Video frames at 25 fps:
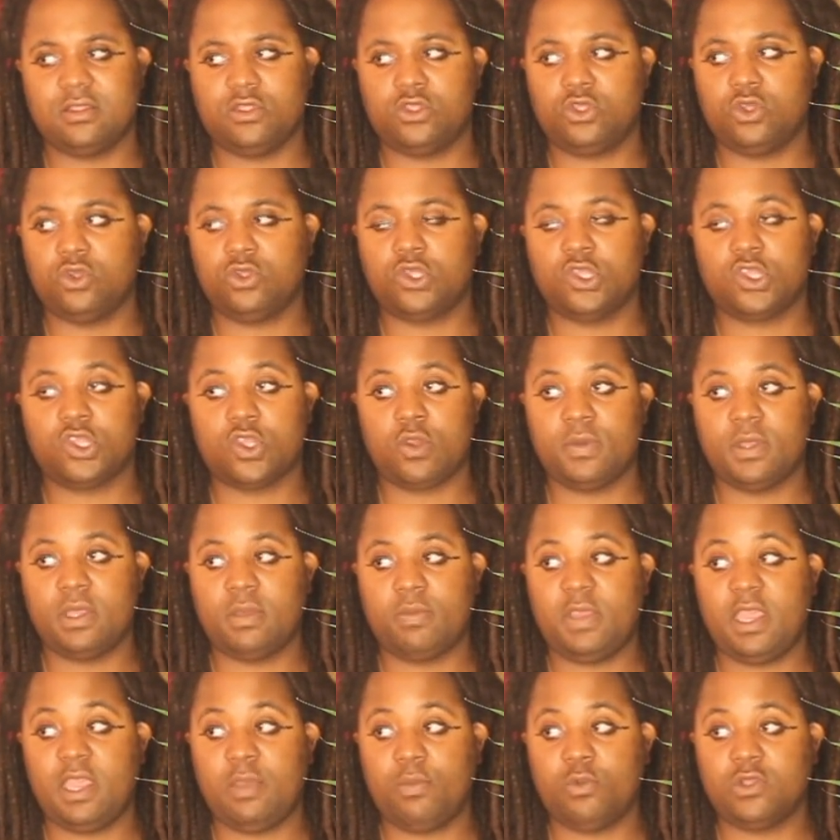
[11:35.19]
due to so many
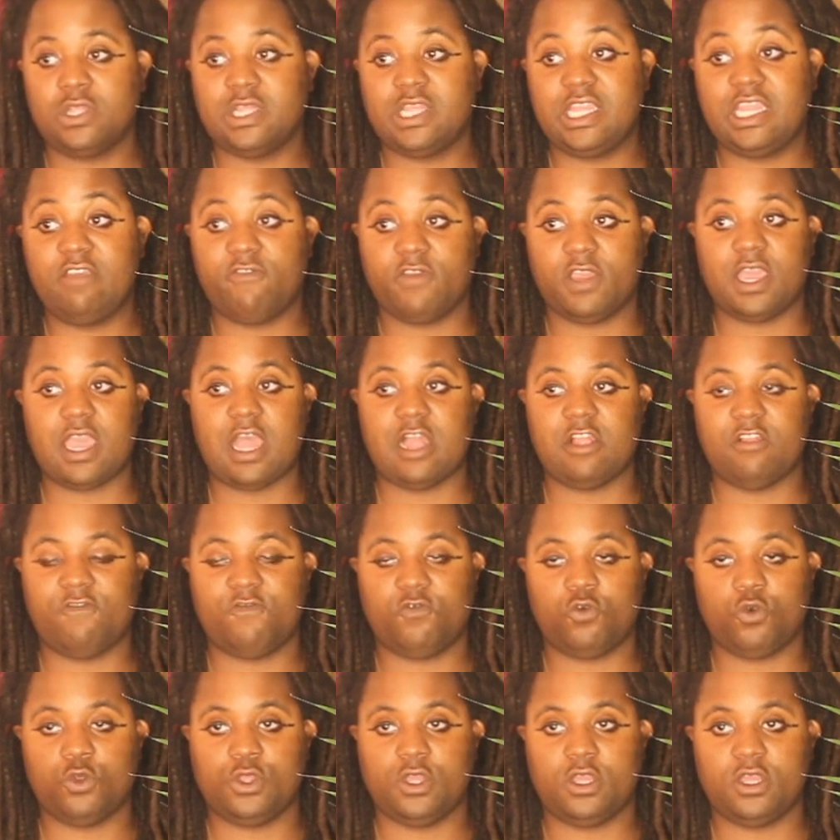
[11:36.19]
people leaving
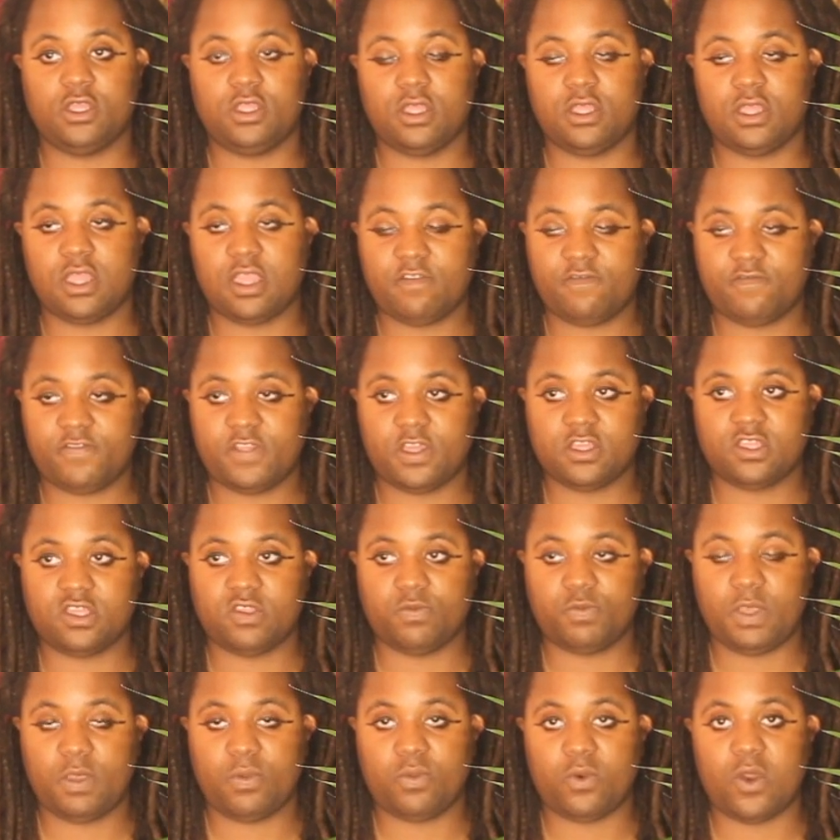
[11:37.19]
California and an influx
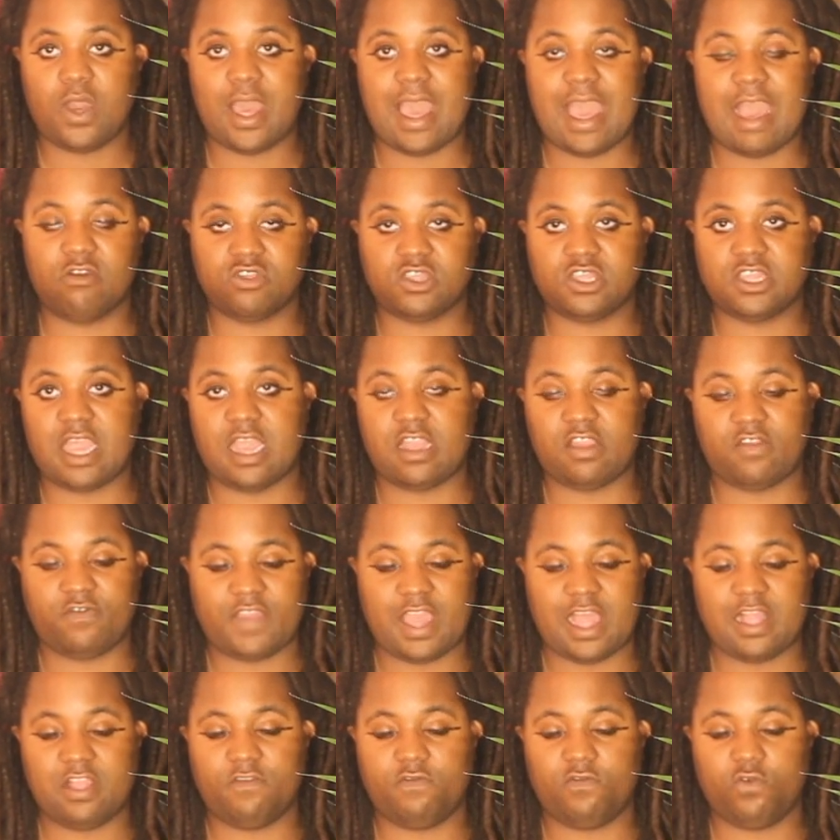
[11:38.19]
of people outside
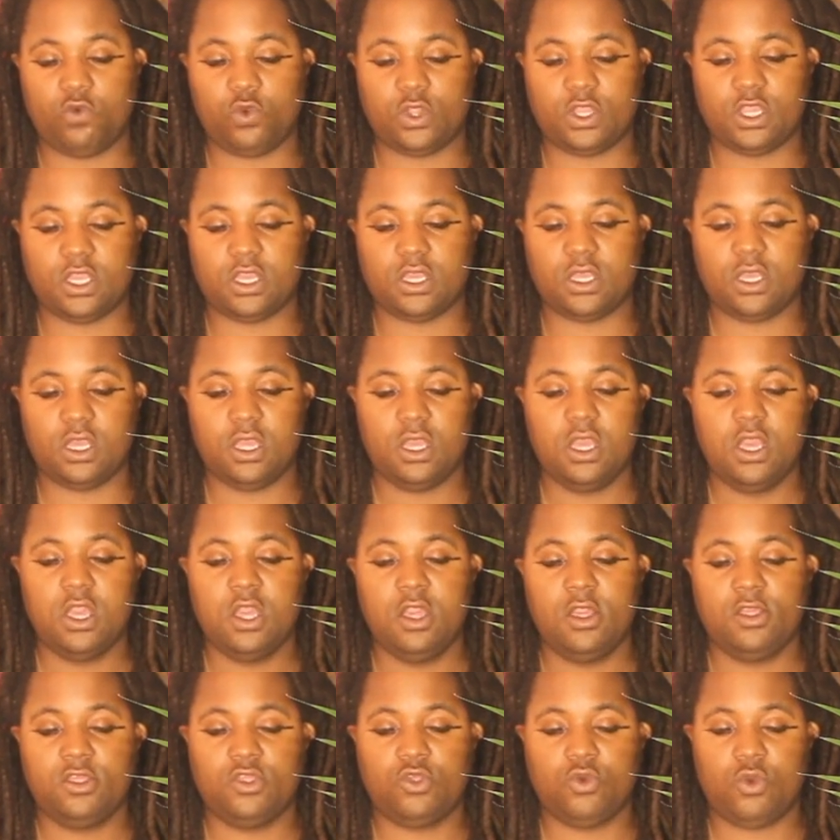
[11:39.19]
of California
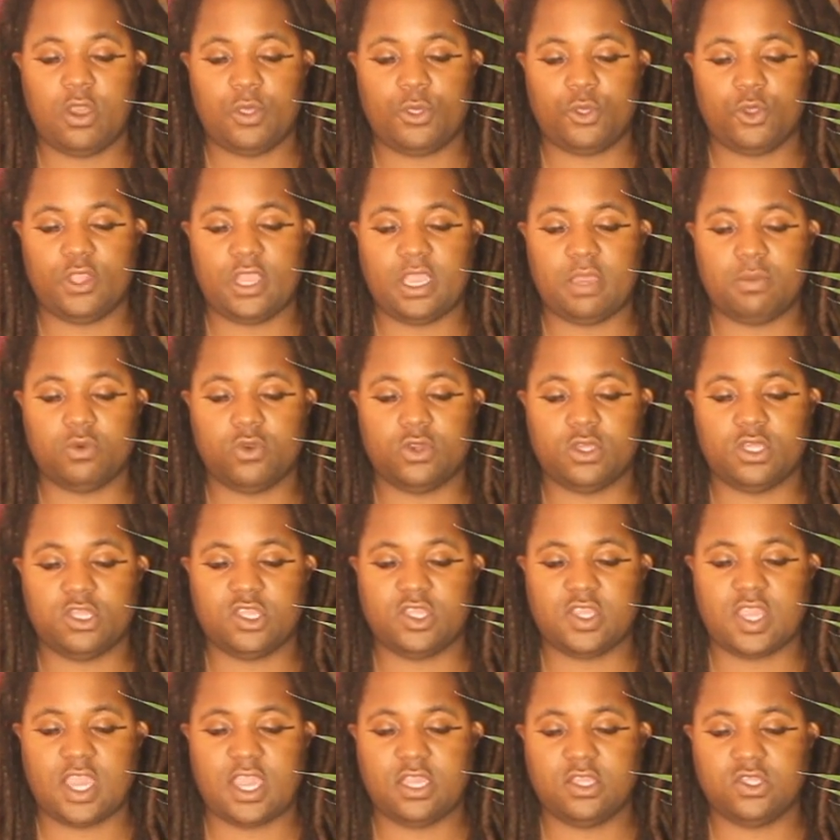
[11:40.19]
to other neighboring
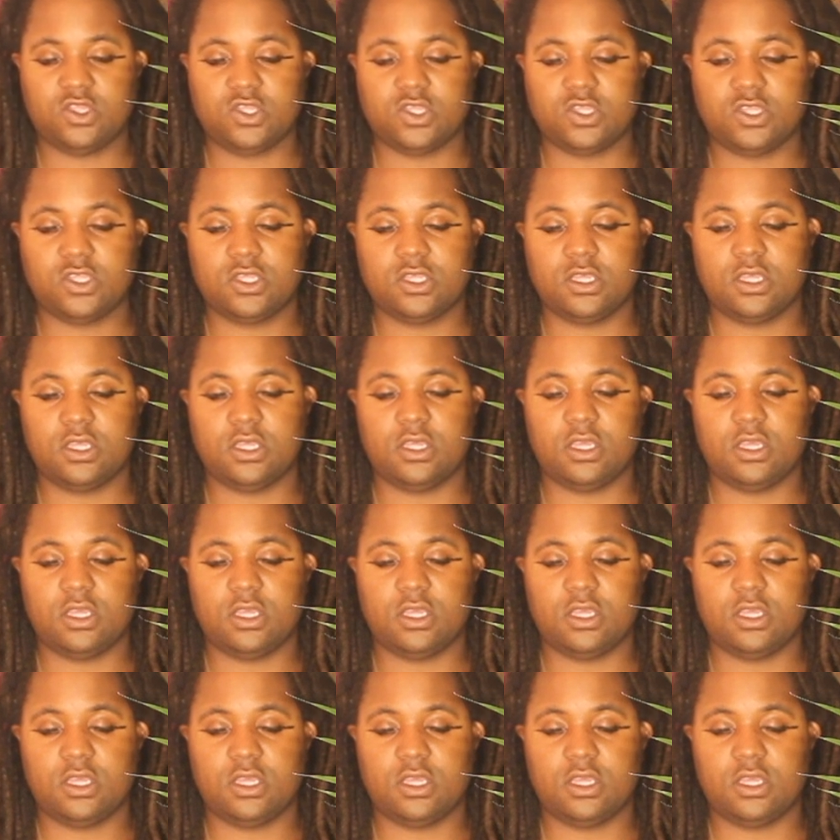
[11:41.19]
states